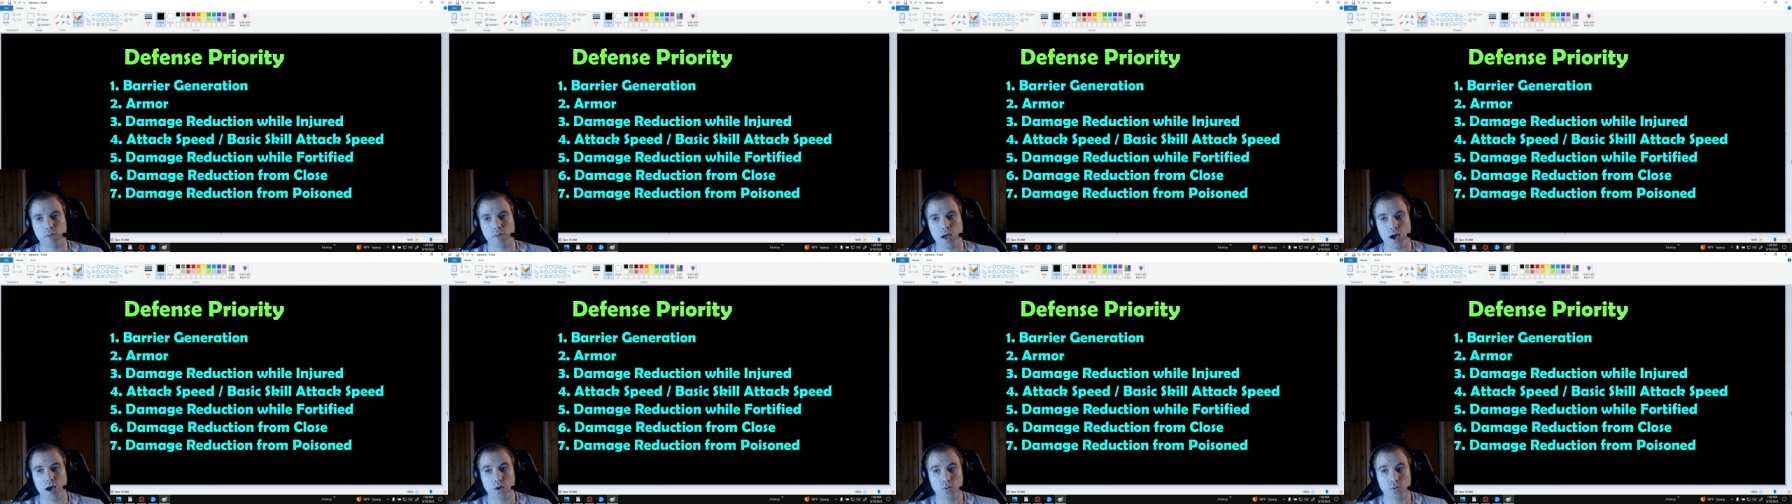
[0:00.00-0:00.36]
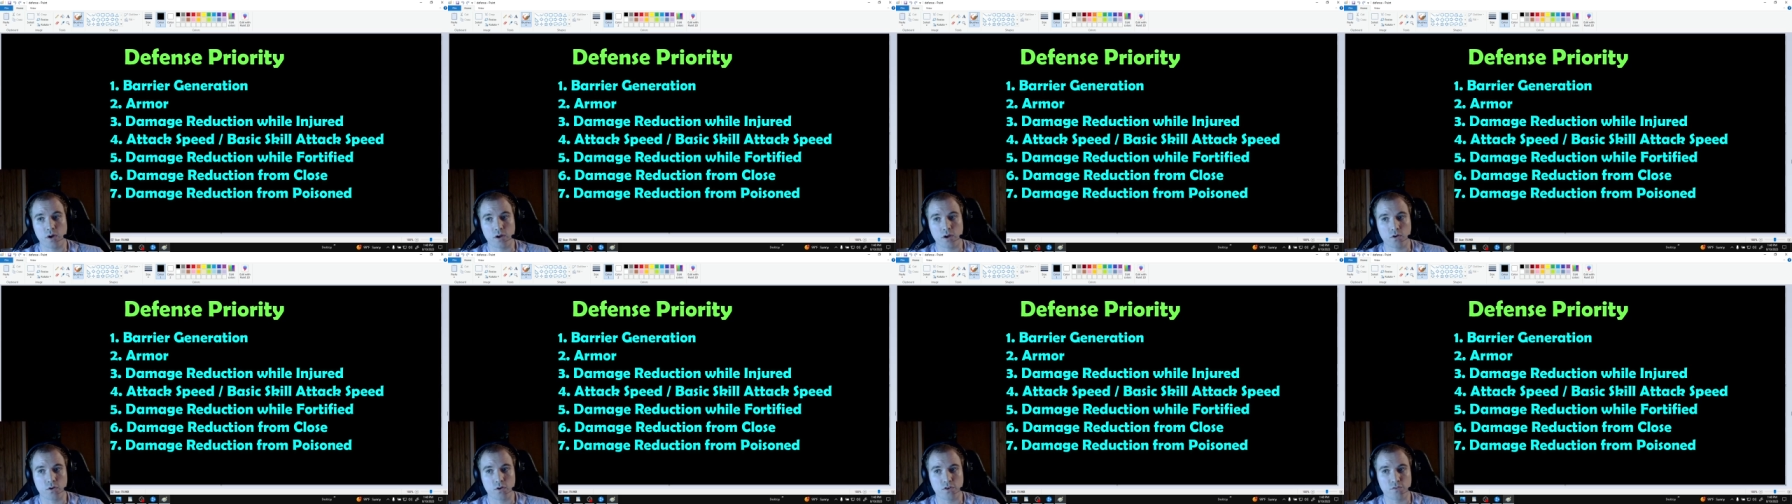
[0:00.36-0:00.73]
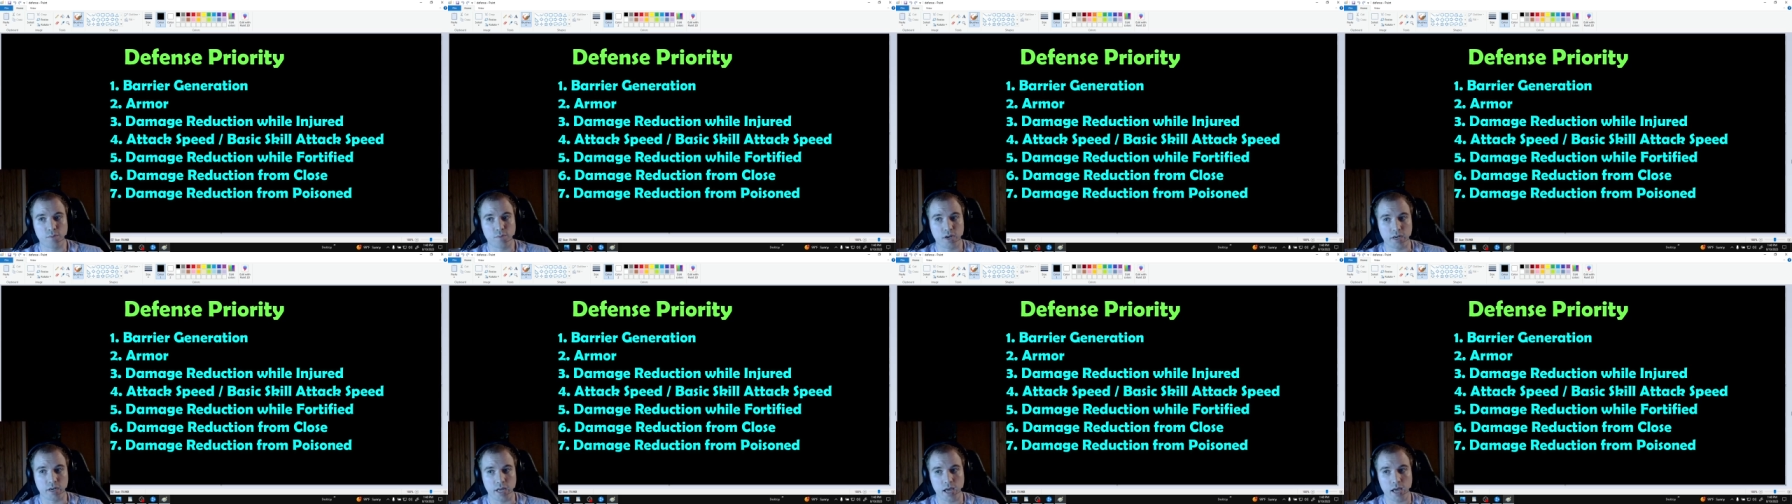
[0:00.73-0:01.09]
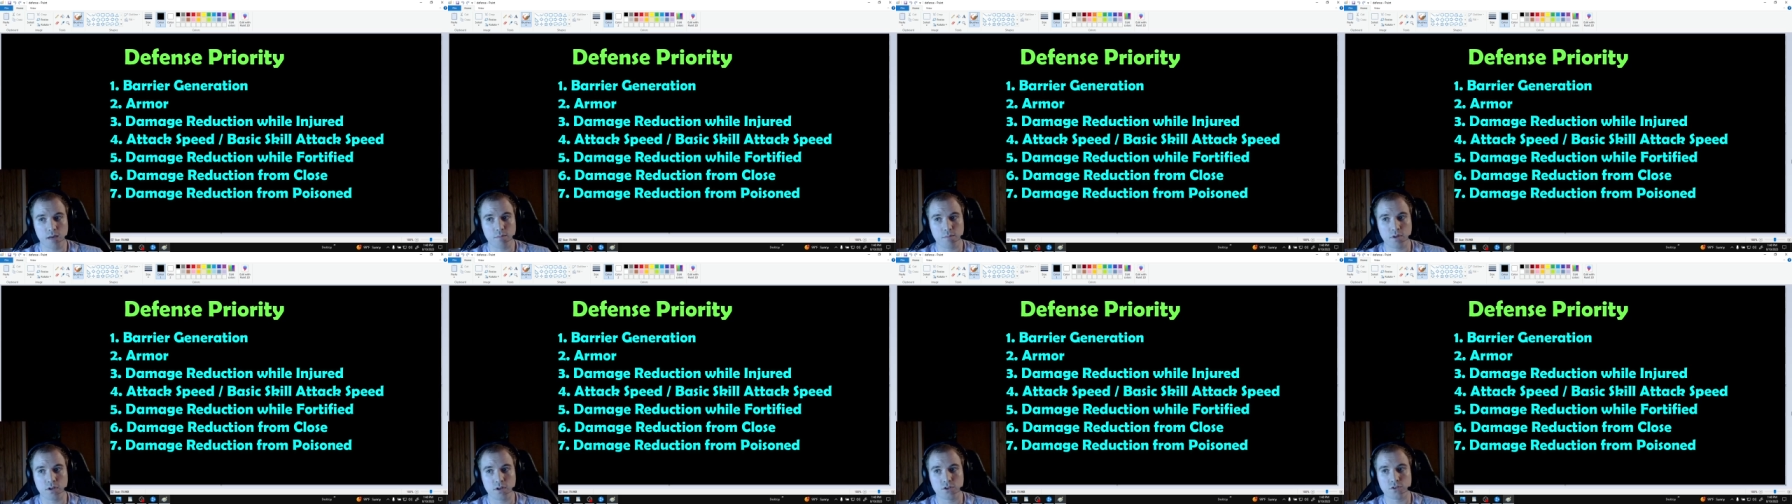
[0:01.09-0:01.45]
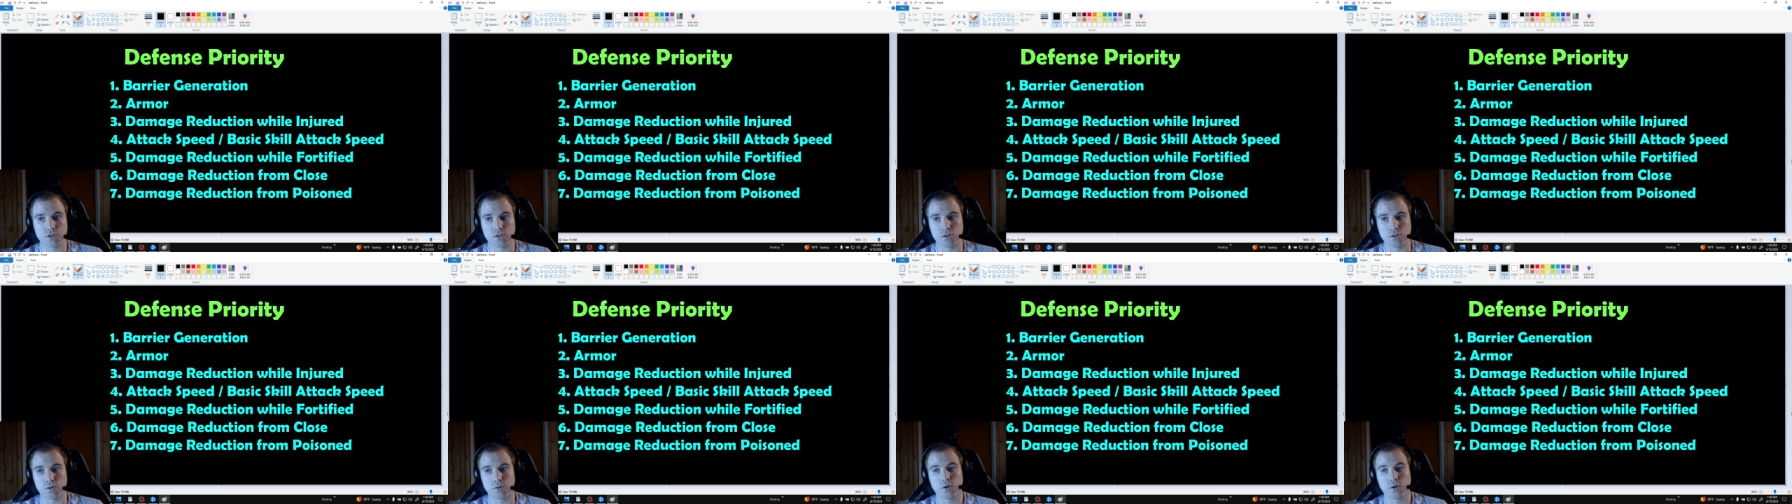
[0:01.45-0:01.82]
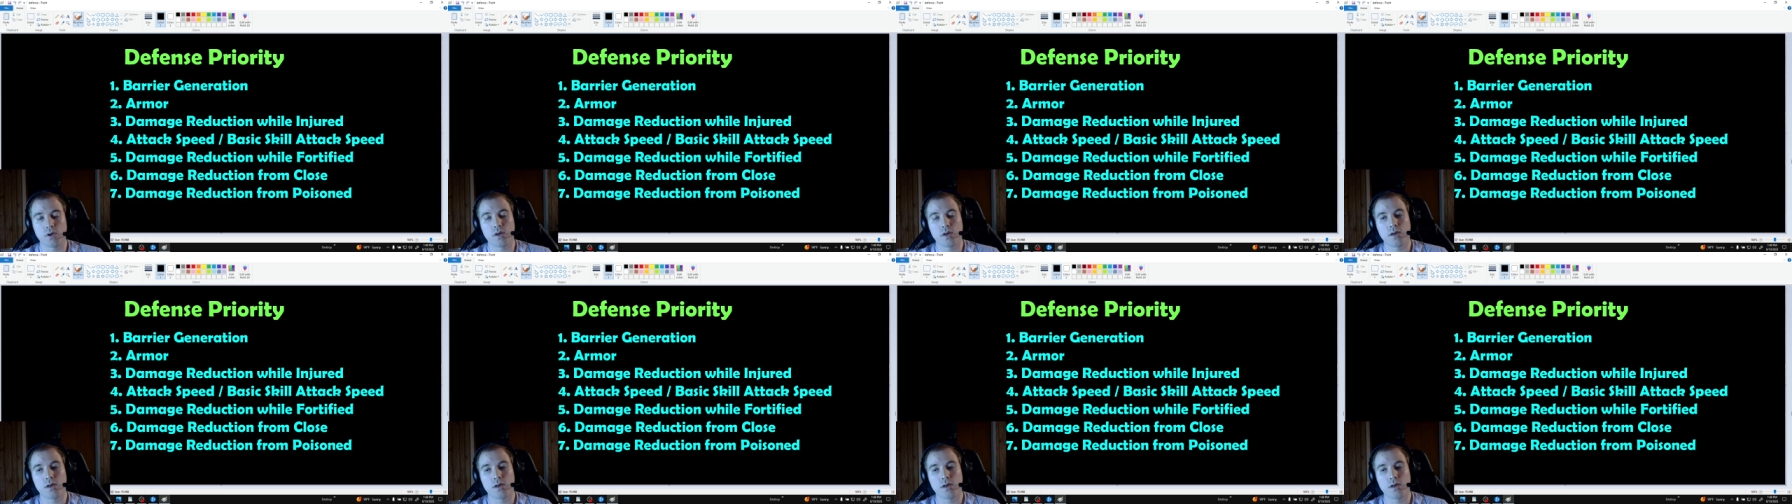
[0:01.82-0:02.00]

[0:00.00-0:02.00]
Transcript: how do I increase my damage to